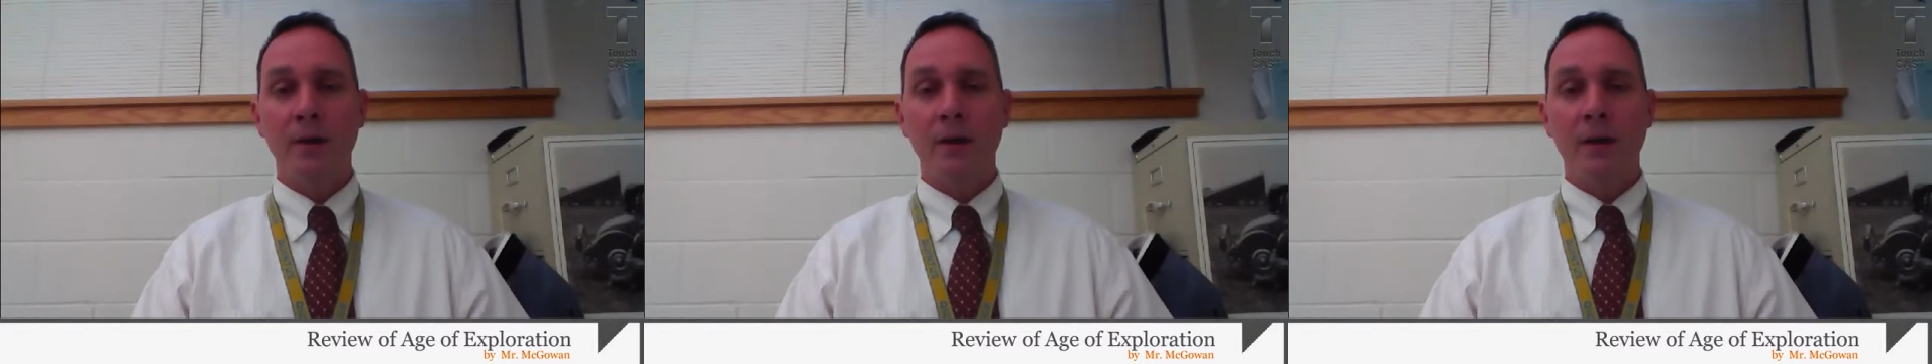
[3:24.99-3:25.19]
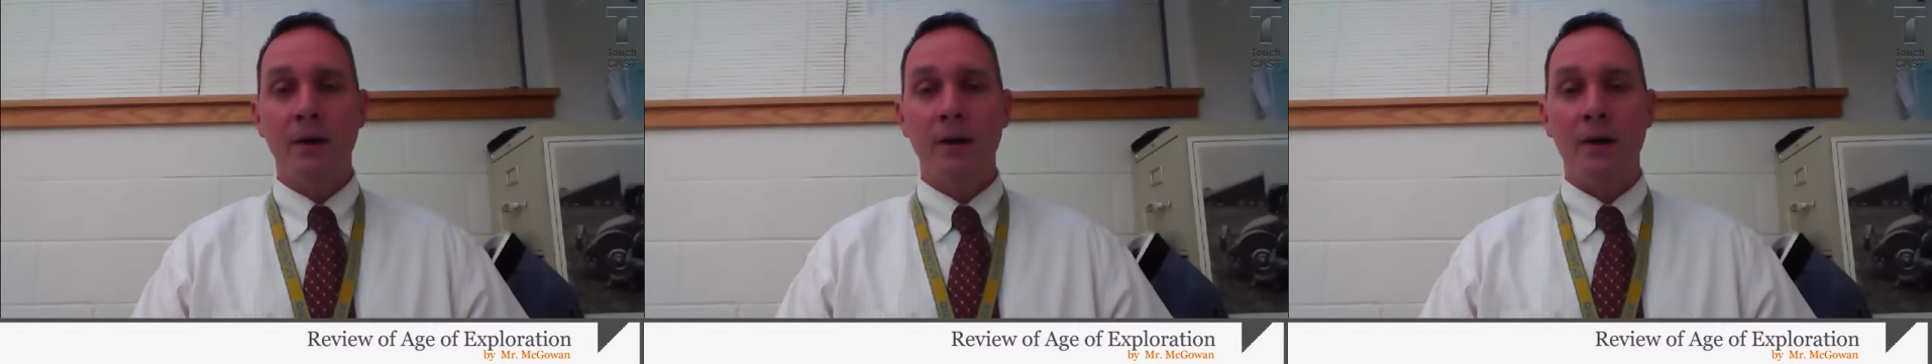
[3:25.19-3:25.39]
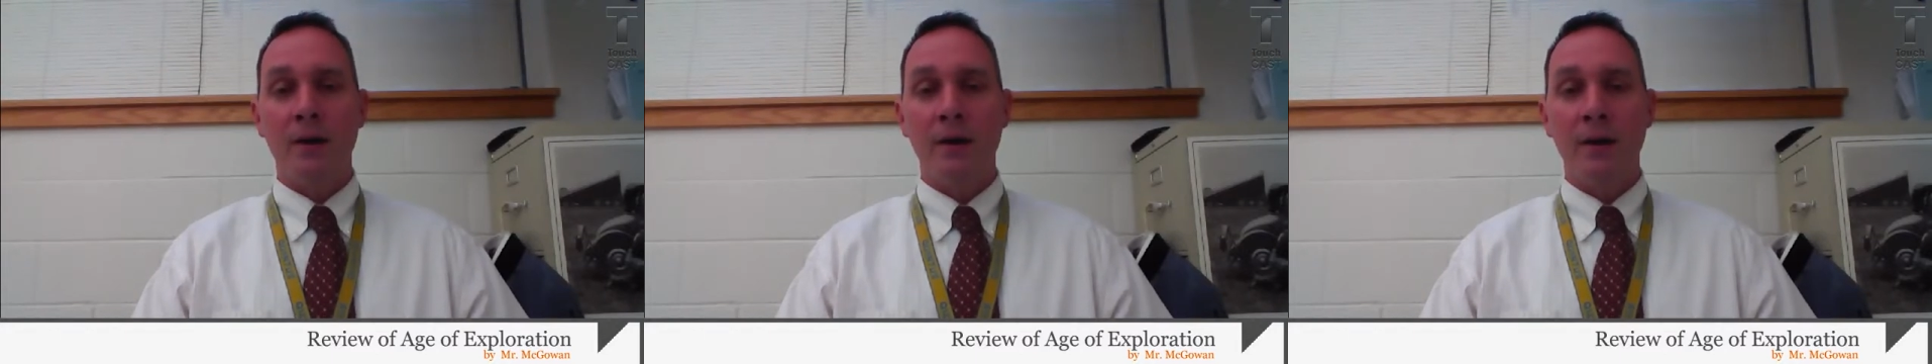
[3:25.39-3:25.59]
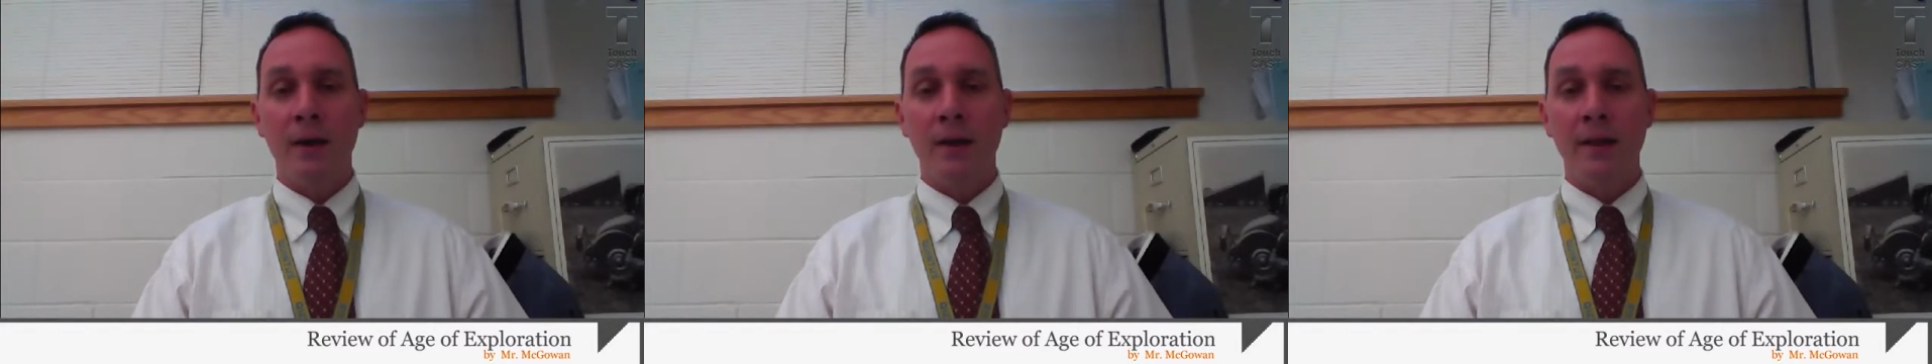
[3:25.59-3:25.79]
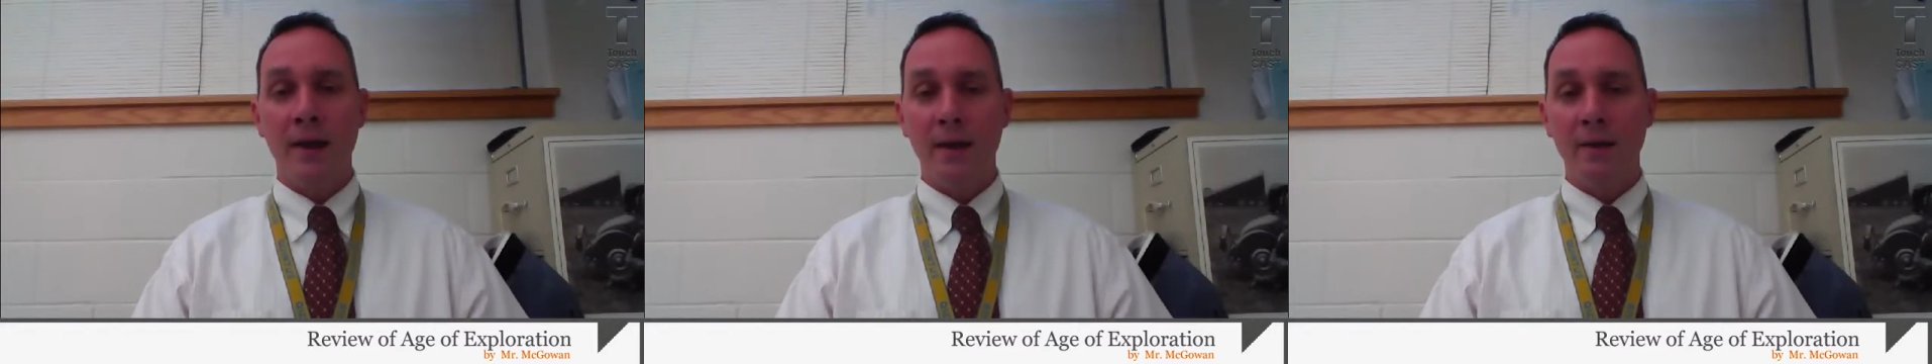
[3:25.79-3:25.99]
Uh,
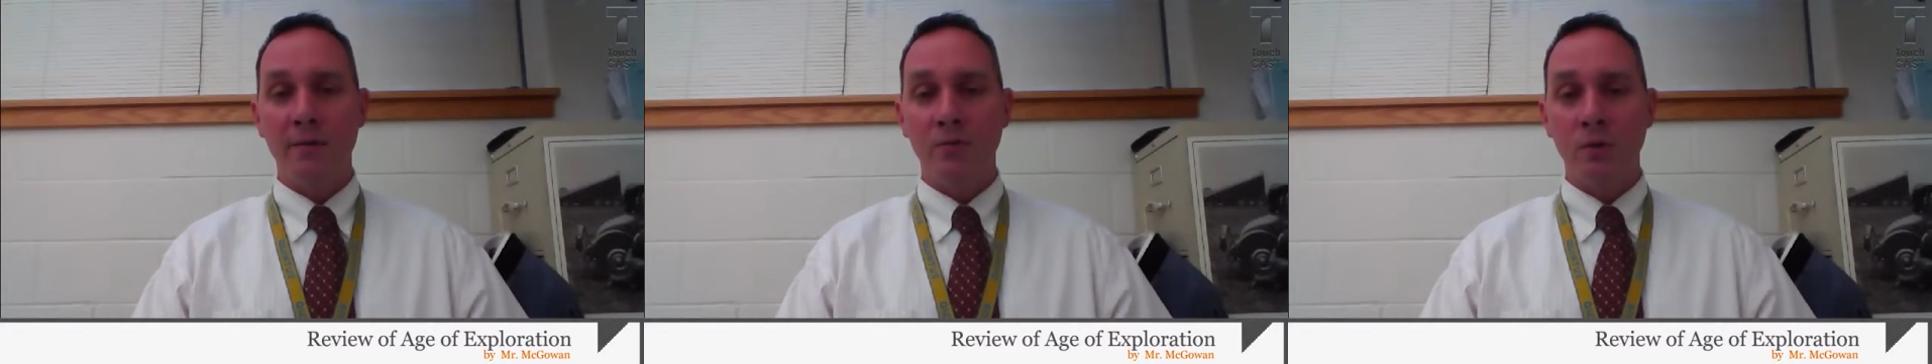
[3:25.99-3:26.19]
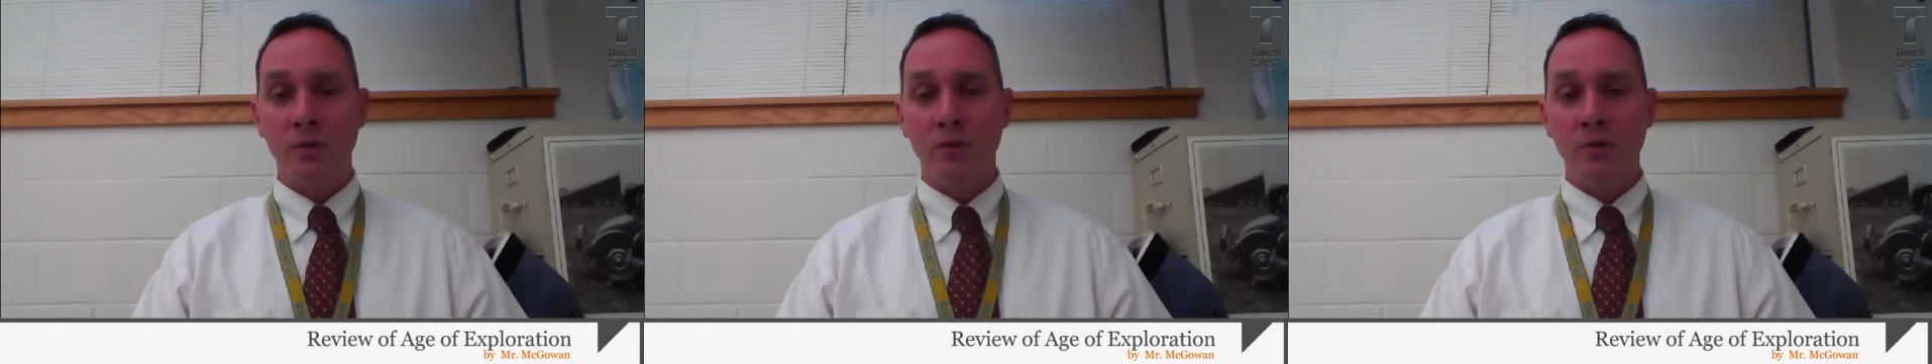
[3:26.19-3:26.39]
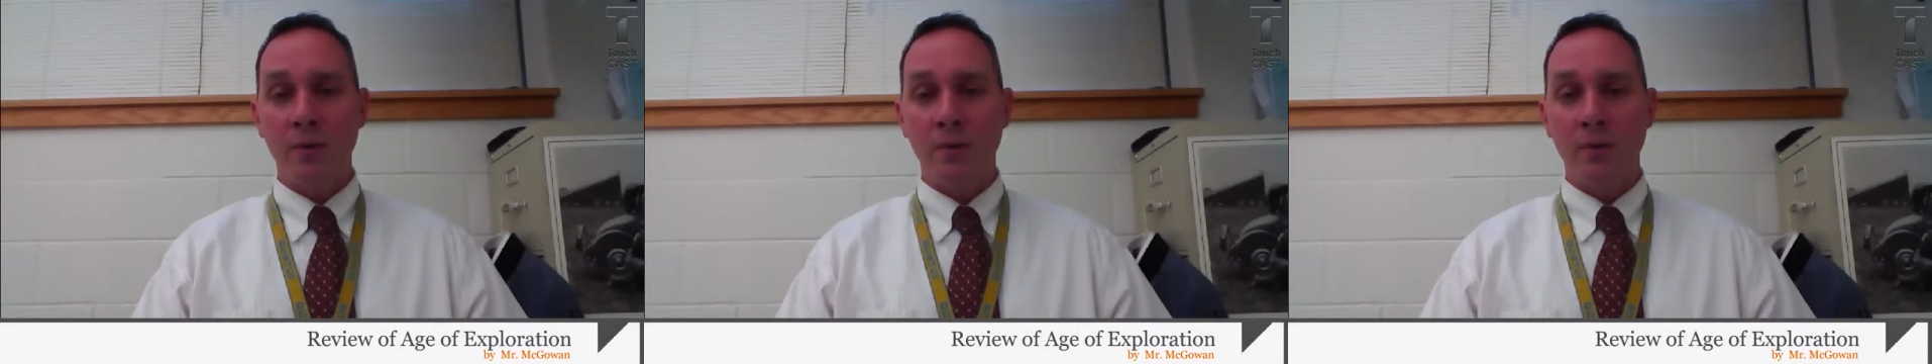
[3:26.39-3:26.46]
and then, of course,